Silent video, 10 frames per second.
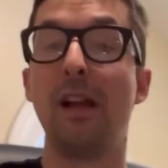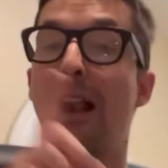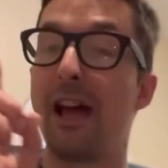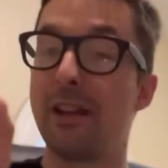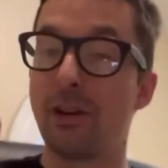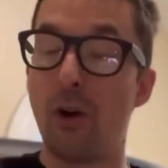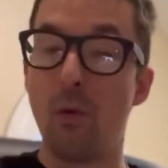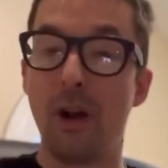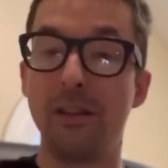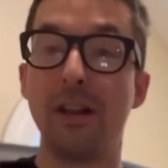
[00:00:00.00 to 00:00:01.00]
And as
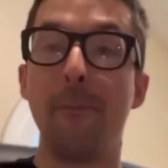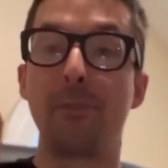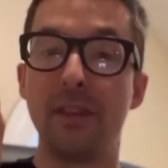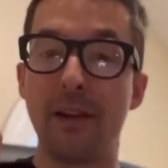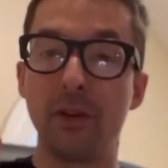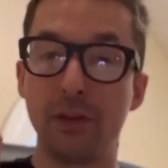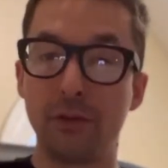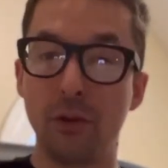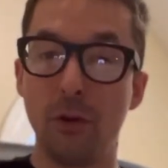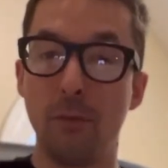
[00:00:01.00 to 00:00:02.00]
always, never
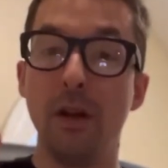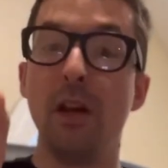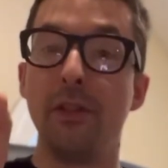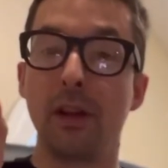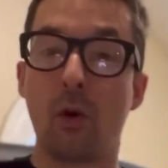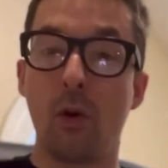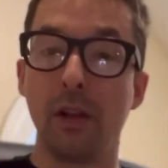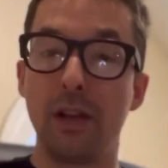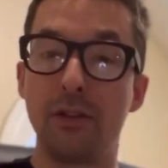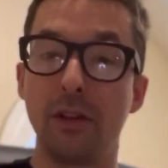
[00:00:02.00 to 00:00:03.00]
assume that
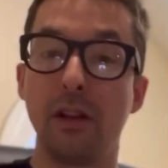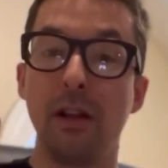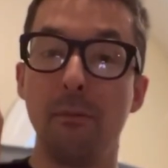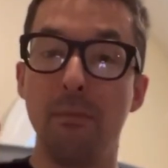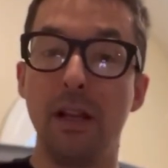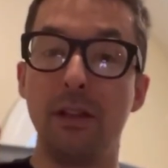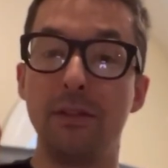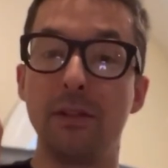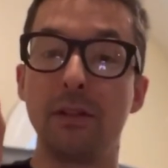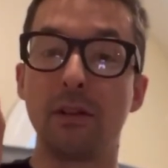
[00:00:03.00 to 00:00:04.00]
correlation
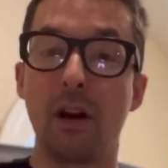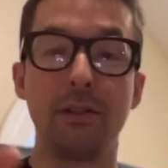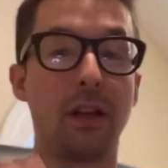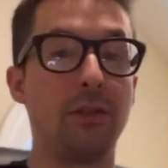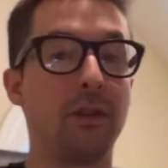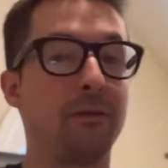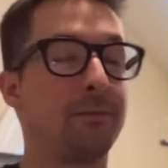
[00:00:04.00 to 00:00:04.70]
means causation.